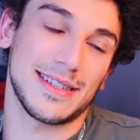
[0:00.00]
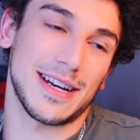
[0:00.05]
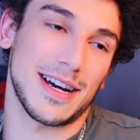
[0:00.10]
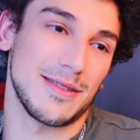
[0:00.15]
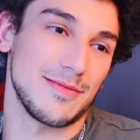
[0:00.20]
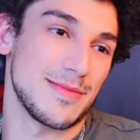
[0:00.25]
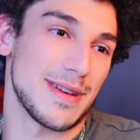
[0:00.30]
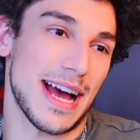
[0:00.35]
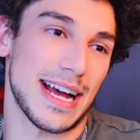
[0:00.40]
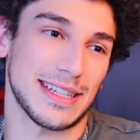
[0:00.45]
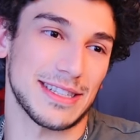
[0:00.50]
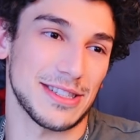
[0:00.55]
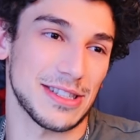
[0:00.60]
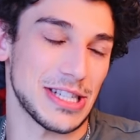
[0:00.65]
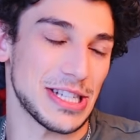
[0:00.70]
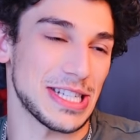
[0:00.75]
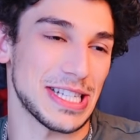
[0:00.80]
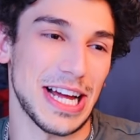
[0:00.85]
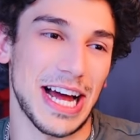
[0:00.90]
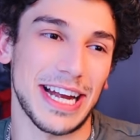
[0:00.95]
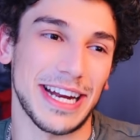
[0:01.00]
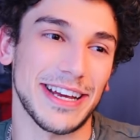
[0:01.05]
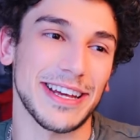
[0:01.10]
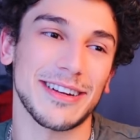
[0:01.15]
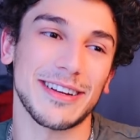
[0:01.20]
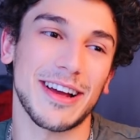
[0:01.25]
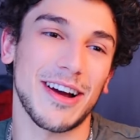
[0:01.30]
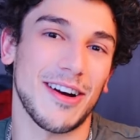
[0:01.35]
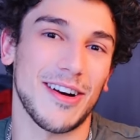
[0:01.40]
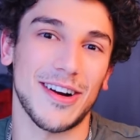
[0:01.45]
comebacks are just not
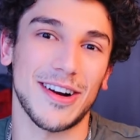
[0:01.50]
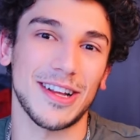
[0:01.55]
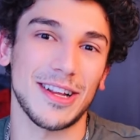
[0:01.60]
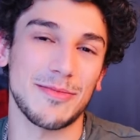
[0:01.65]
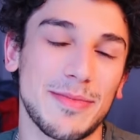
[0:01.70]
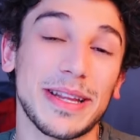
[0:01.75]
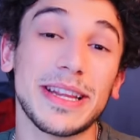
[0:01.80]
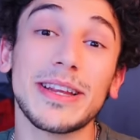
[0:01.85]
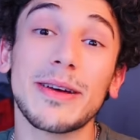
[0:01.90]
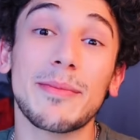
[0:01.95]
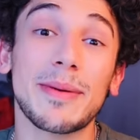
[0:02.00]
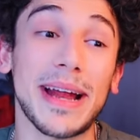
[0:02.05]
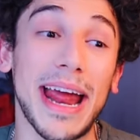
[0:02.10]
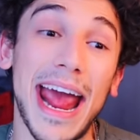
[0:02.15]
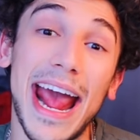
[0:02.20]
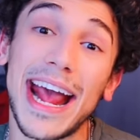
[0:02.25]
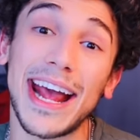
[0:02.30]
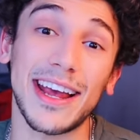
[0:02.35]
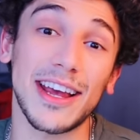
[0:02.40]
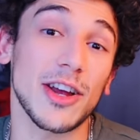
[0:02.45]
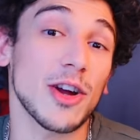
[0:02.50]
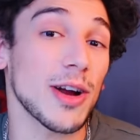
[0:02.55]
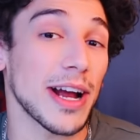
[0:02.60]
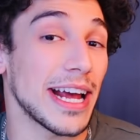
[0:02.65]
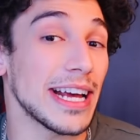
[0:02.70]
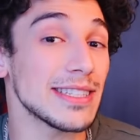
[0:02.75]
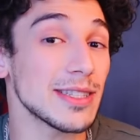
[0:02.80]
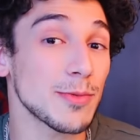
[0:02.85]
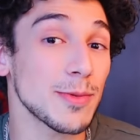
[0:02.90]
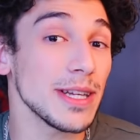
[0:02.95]
it, Carl. But hey,
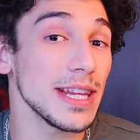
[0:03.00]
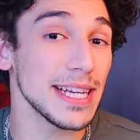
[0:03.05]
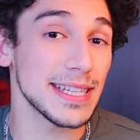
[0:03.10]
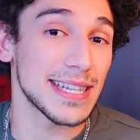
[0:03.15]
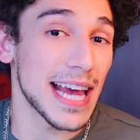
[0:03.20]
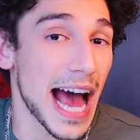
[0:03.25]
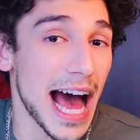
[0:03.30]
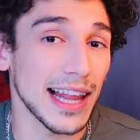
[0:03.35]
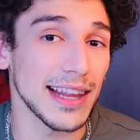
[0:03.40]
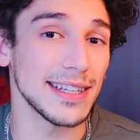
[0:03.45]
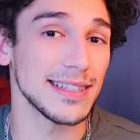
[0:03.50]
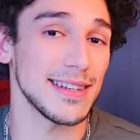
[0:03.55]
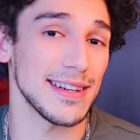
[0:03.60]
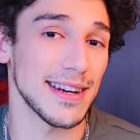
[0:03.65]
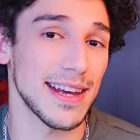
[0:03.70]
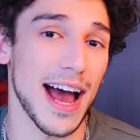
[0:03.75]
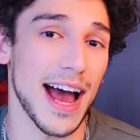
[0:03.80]
he's a really talented